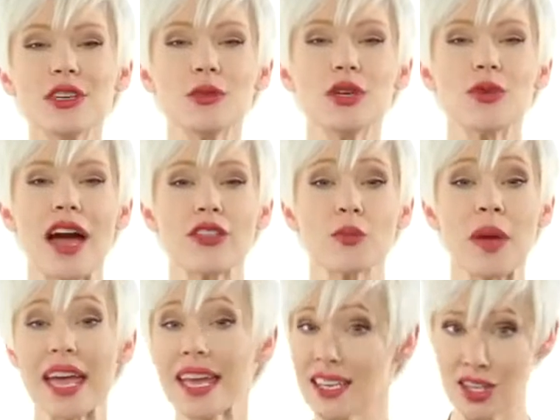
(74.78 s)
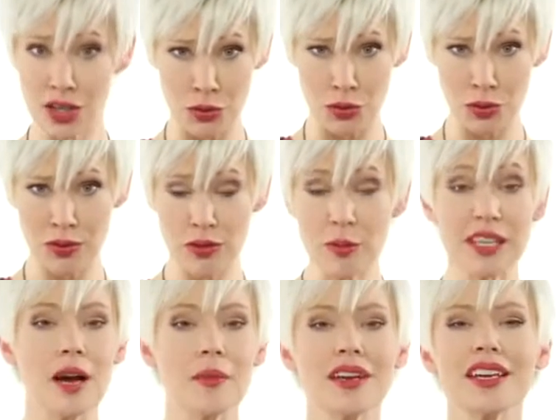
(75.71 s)
Divvee would rather pay you
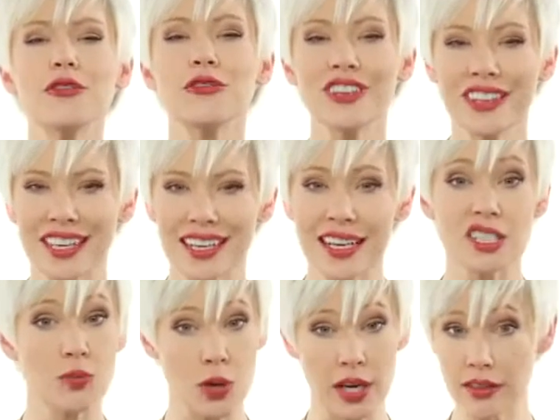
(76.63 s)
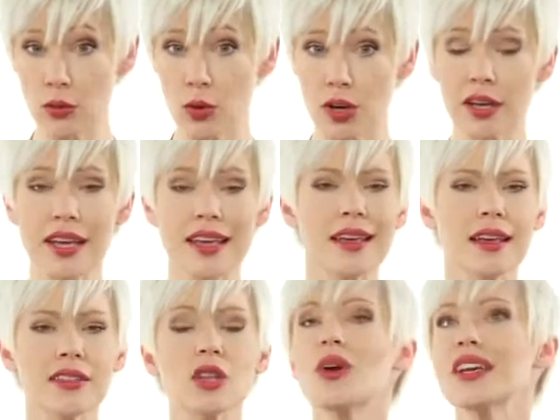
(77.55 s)
for becoming an affiliate and spreading the word
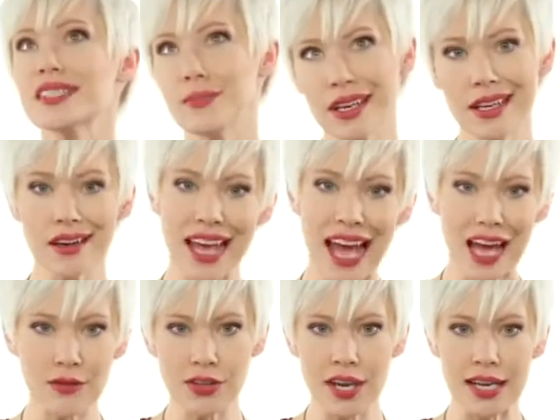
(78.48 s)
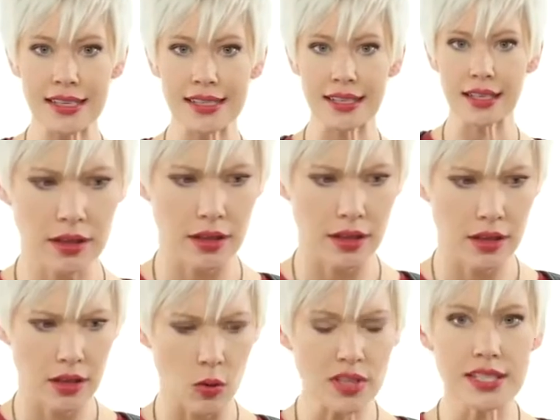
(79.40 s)
than waste money on advertising.
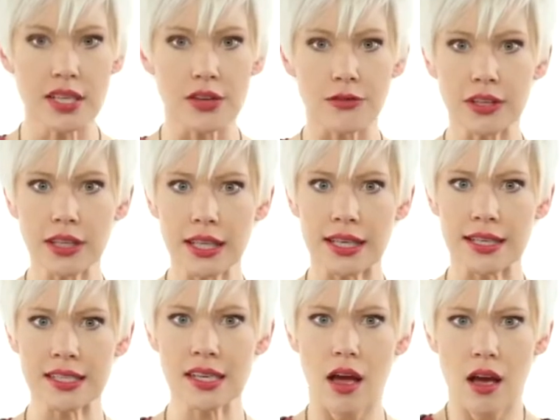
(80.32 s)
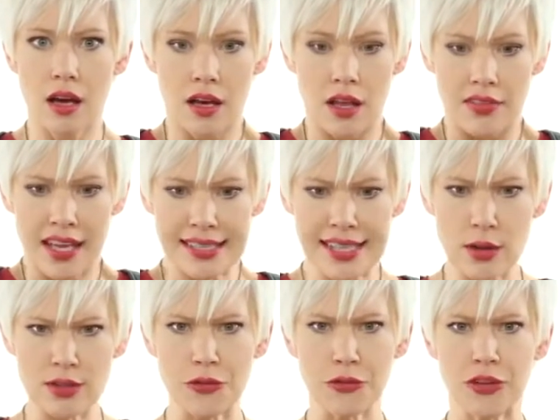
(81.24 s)
What's an affiliate?
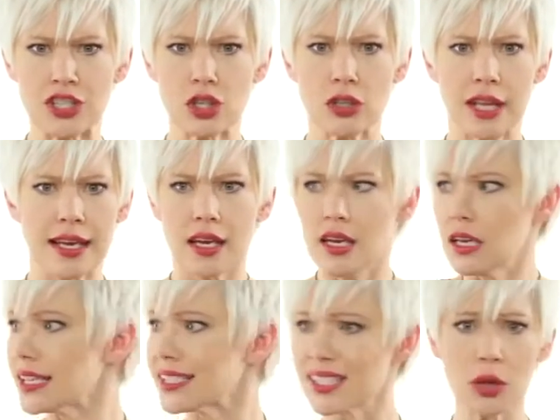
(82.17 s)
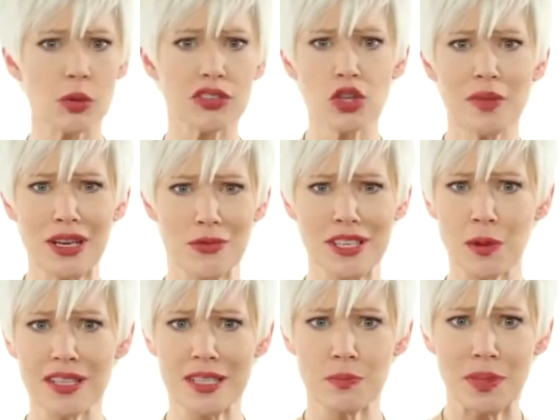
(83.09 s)
That sounds official, like someone with too many
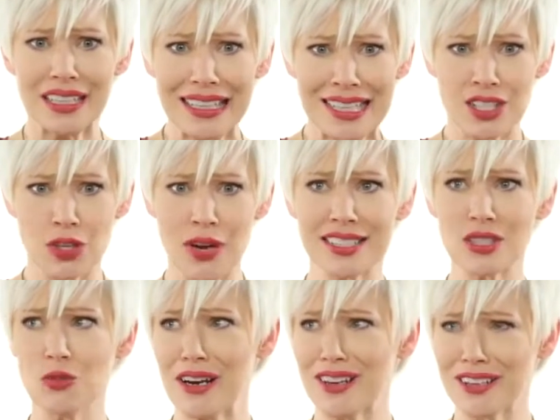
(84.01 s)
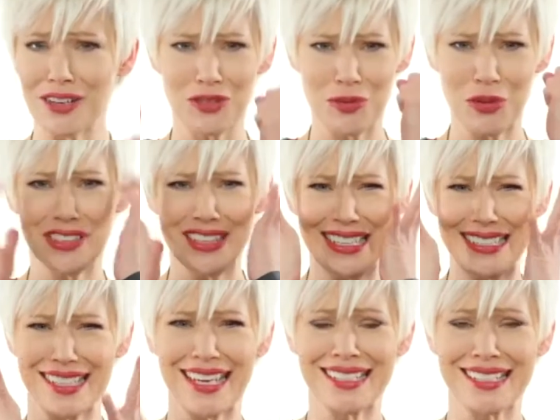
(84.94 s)
responsibilities who has to wear uncomfortable
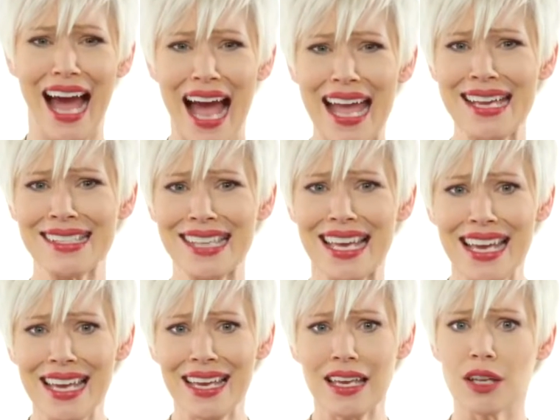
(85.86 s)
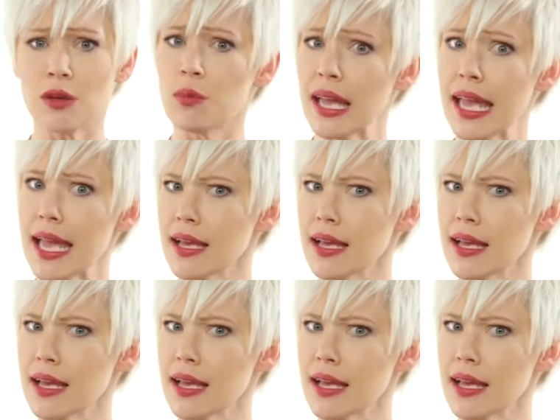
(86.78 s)
things like ties and